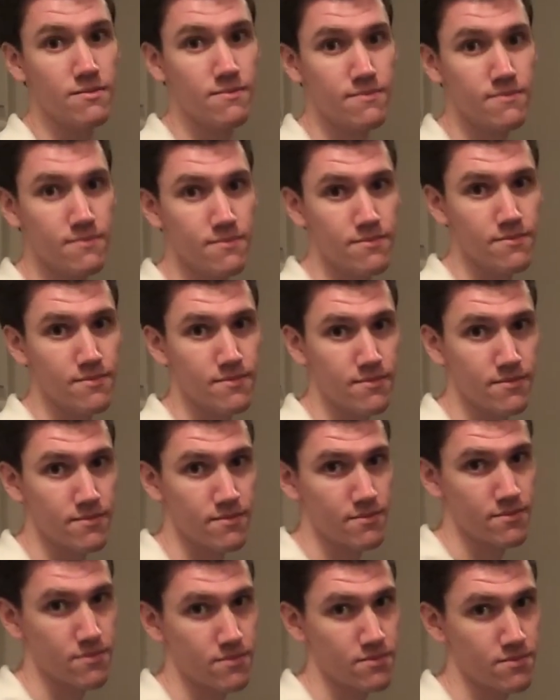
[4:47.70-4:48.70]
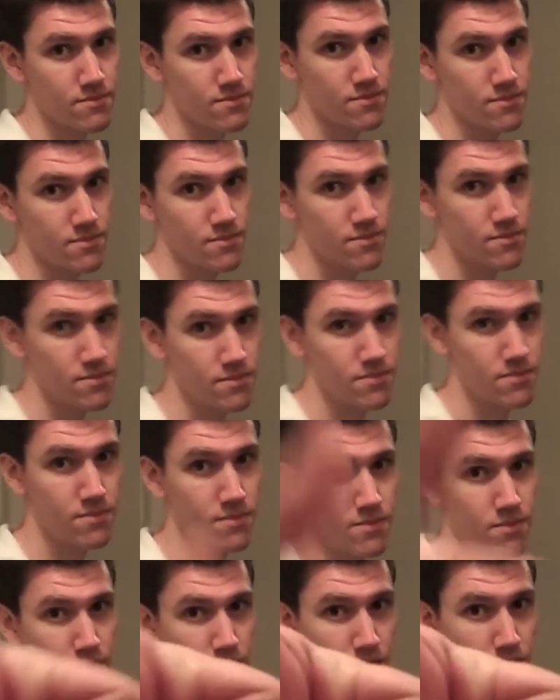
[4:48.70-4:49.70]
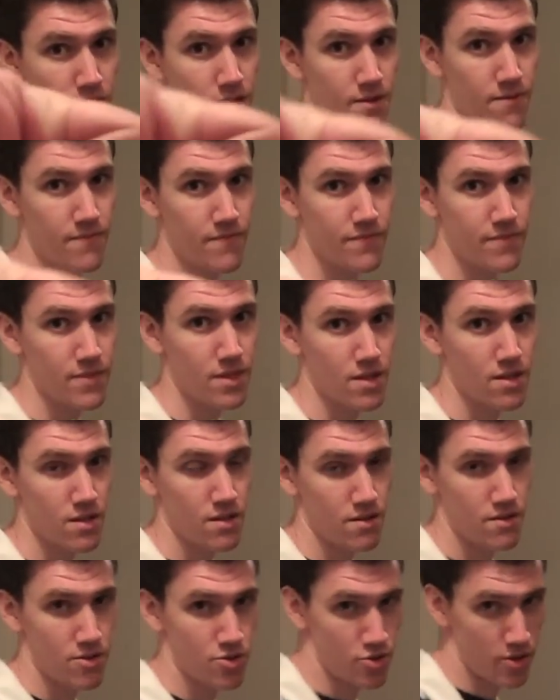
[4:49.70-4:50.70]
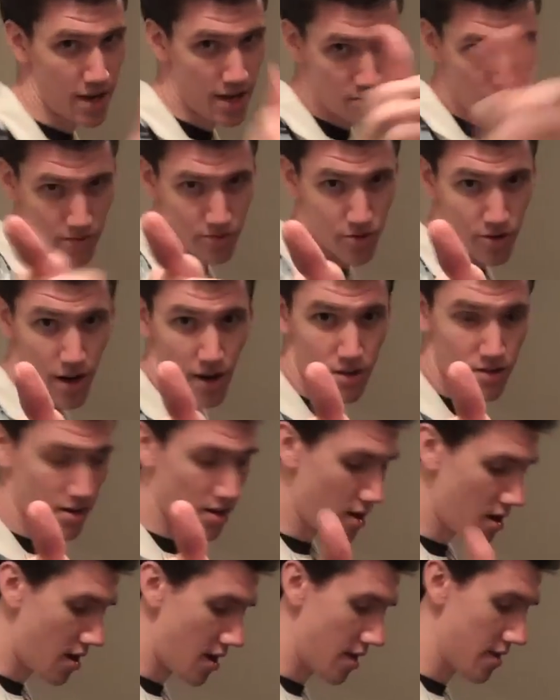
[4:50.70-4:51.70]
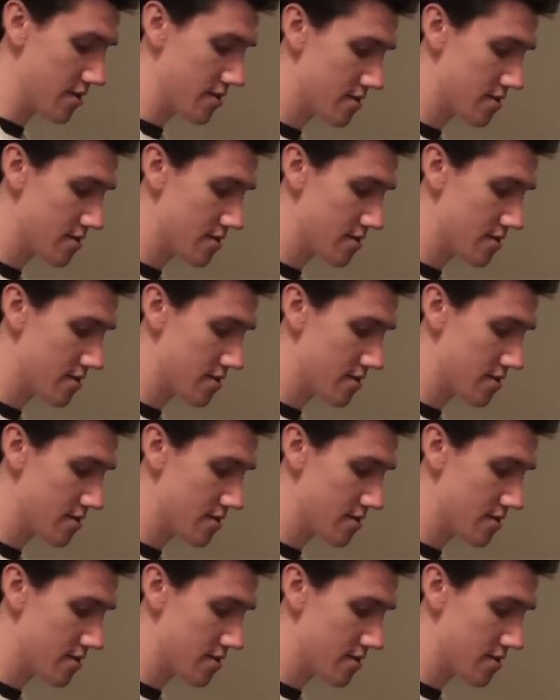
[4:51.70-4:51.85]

So the Drowned God is Bing. Trade with Drowned God.